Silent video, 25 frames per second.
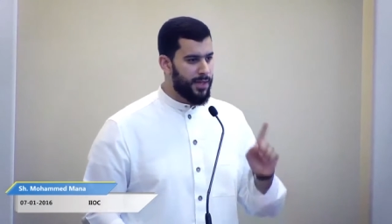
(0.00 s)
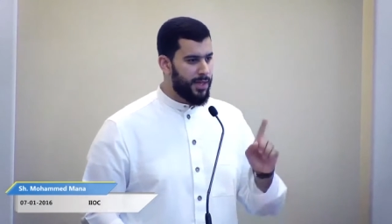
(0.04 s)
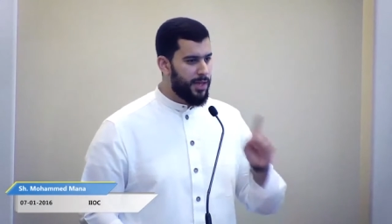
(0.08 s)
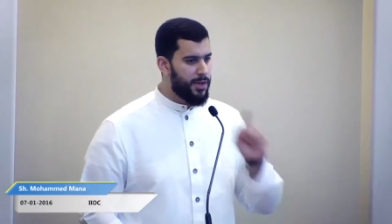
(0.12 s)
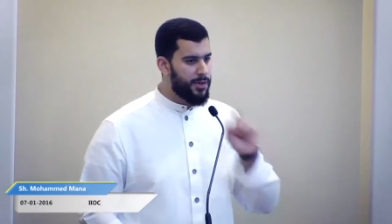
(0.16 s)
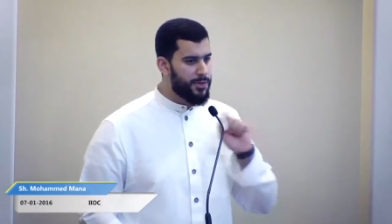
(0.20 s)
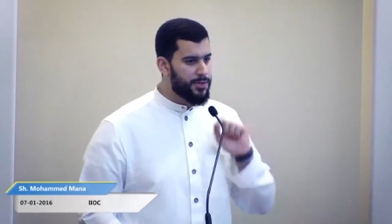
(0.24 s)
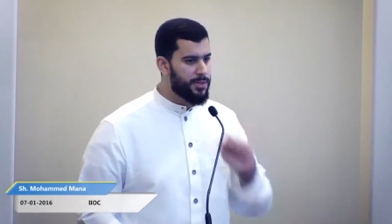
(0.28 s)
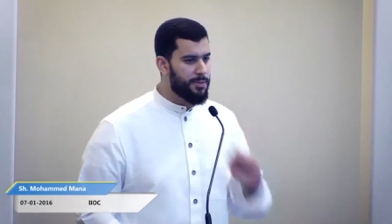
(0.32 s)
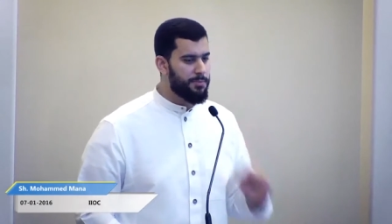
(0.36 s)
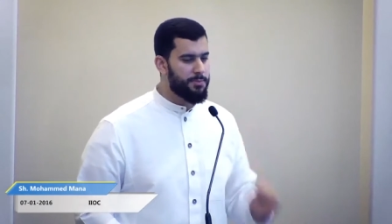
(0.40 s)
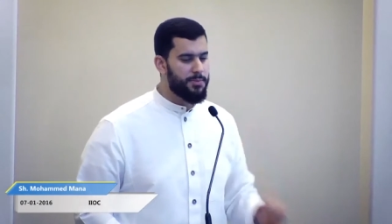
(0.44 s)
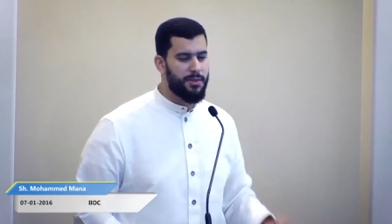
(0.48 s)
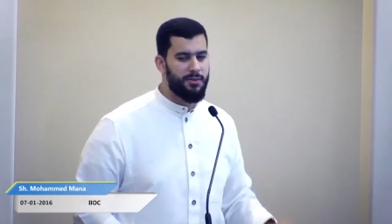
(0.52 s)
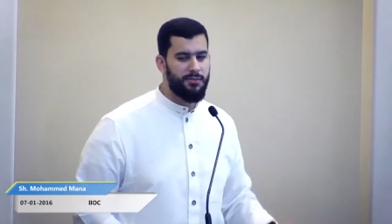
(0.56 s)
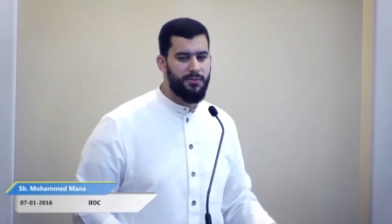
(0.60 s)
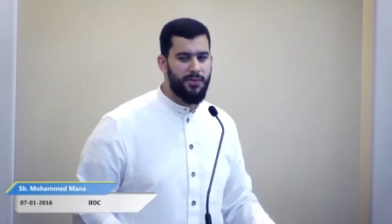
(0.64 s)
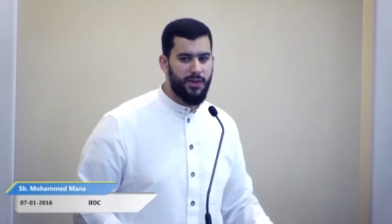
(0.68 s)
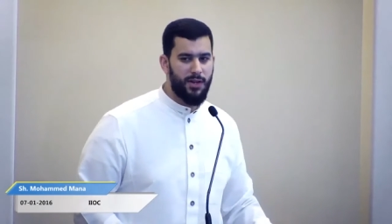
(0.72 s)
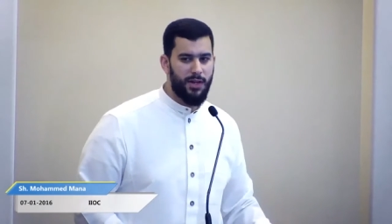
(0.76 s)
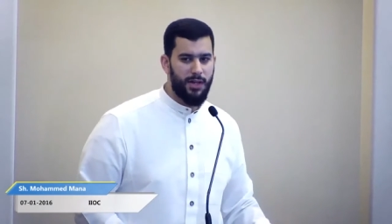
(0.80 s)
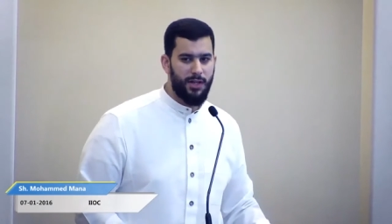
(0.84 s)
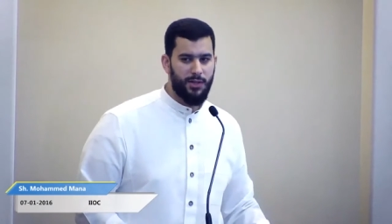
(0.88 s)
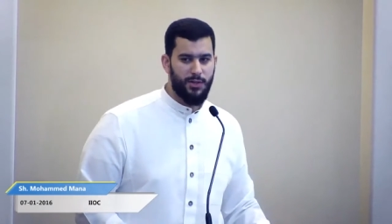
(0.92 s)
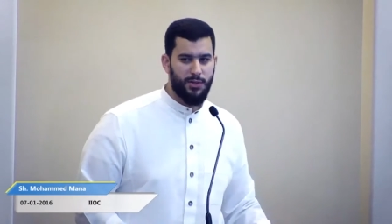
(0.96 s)
Here's something
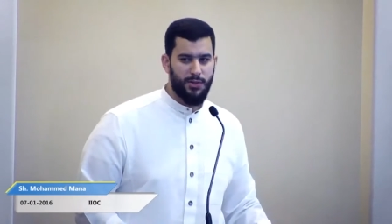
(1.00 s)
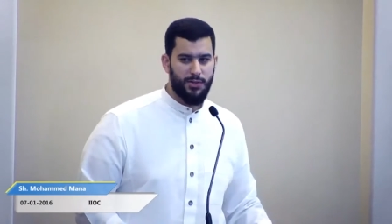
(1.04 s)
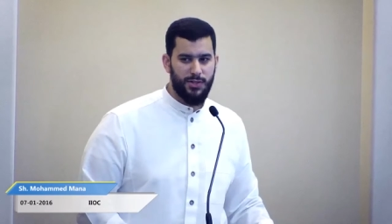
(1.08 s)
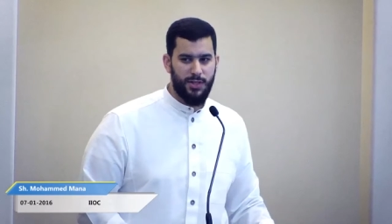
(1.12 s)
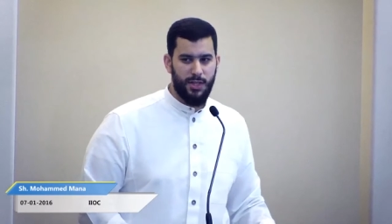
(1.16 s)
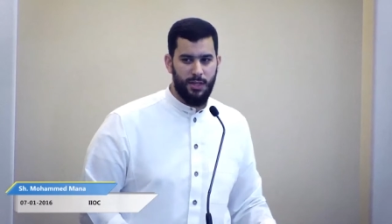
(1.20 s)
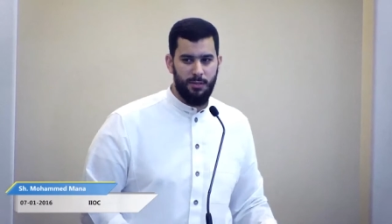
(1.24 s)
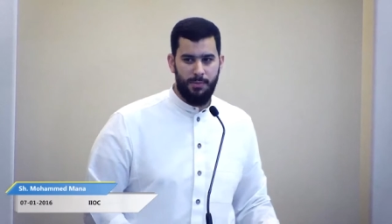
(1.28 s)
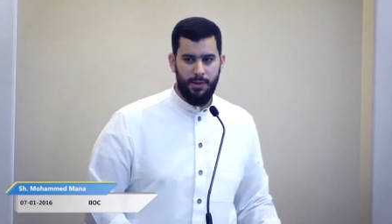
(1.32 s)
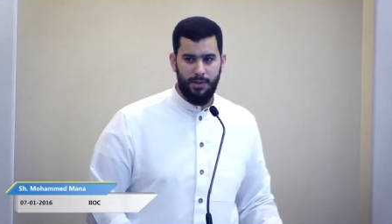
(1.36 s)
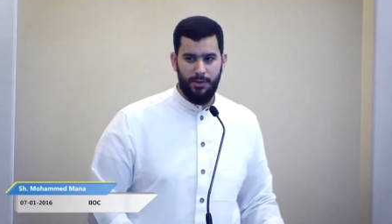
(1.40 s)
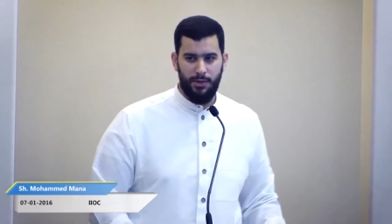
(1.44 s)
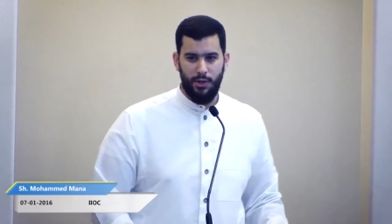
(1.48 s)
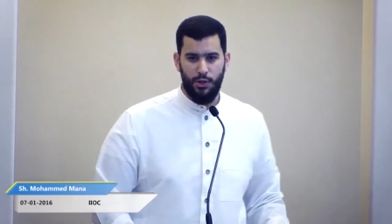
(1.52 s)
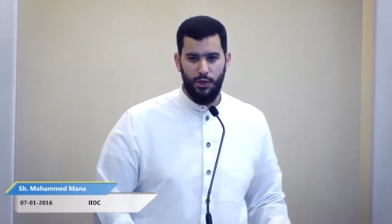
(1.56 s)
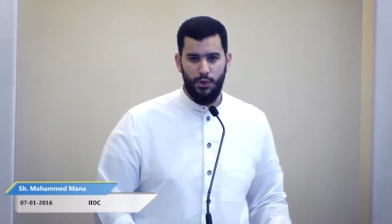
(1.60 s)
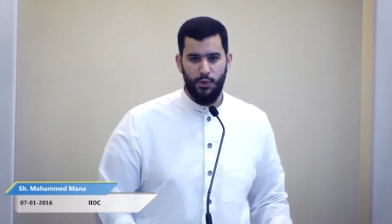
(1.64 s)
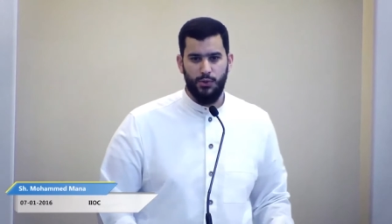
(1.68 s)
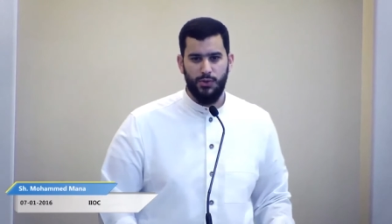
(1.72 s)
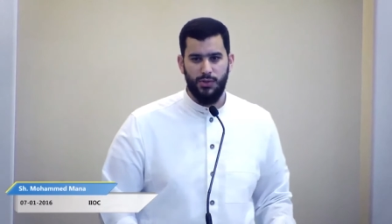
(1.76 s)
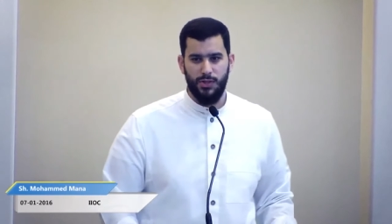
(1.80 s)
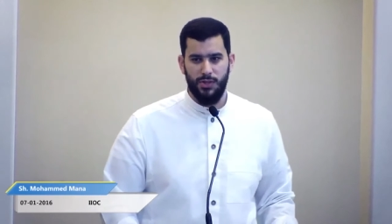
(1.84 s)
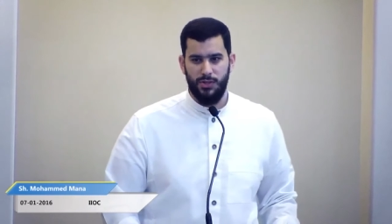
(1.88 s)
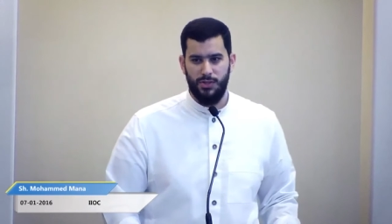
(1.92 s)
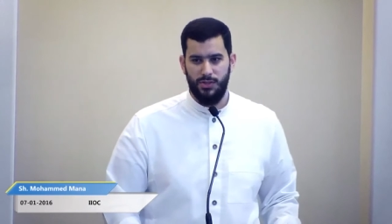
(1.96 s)
very interesting about the
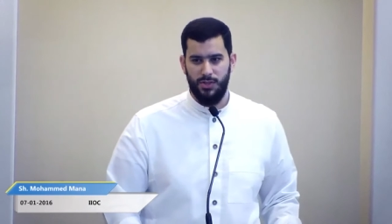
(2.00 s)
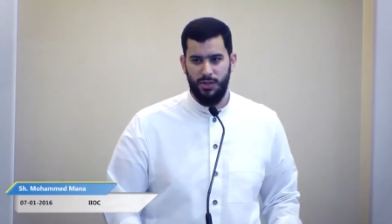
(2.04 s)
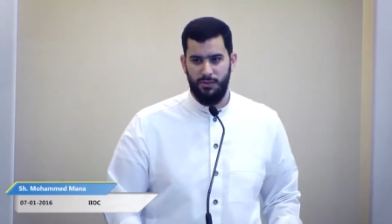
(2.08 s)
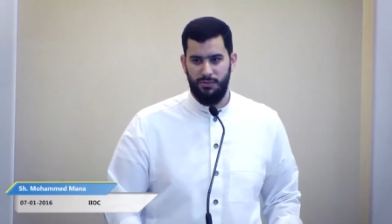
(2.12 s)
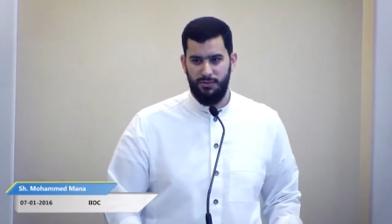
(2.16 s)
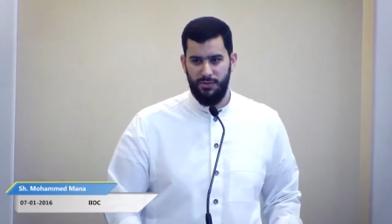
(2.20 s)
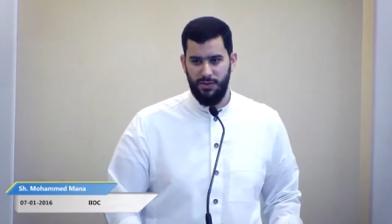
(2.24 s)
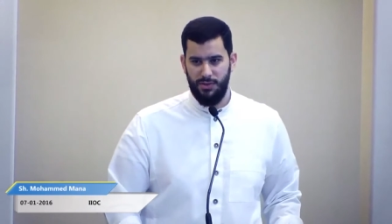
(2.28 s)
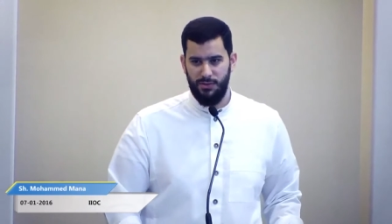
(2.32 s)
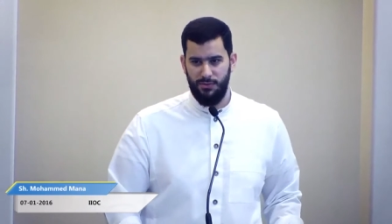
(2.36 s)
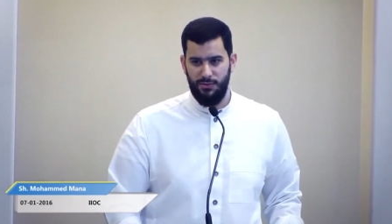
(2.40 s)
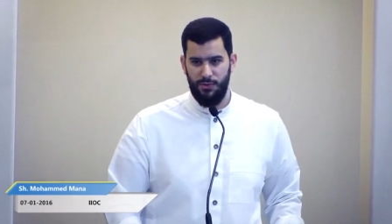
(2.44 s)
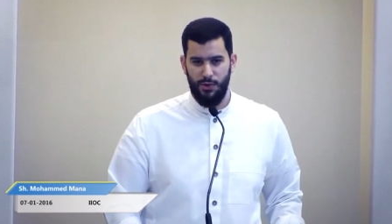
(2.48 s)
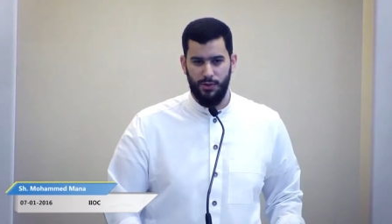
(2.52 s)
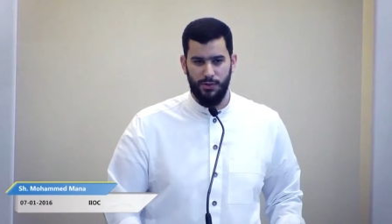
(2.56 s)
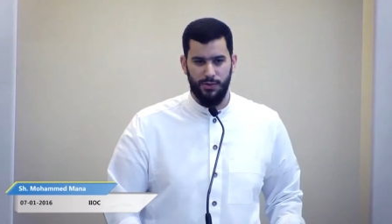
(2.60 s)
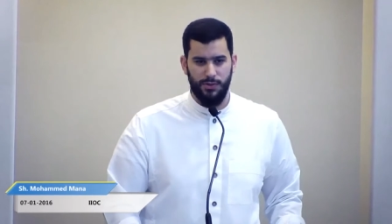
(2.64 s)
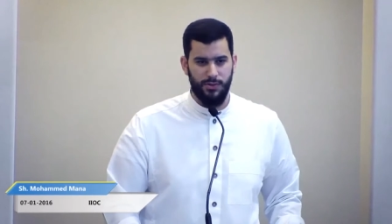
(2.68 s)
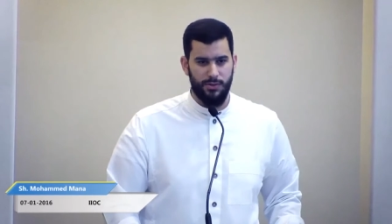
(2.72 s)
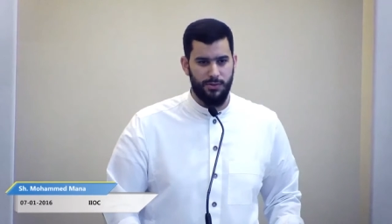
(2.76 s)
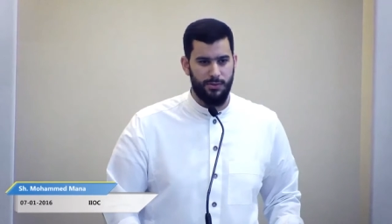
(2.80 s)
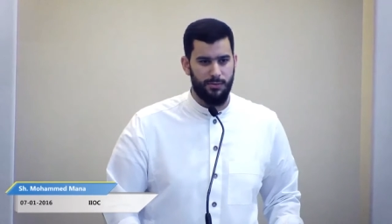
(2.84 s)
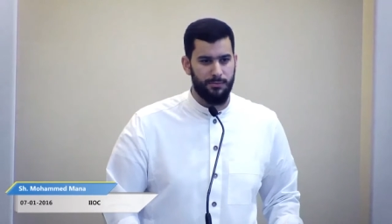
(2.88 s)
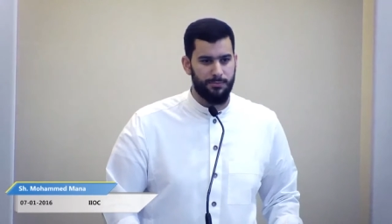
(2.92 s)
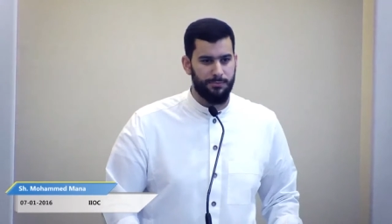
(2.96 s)
usage of this
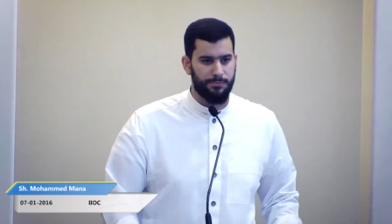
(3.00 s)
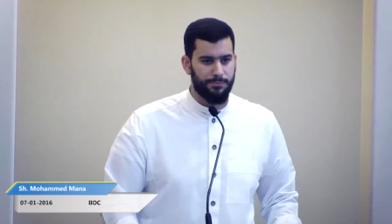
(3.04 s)
verse.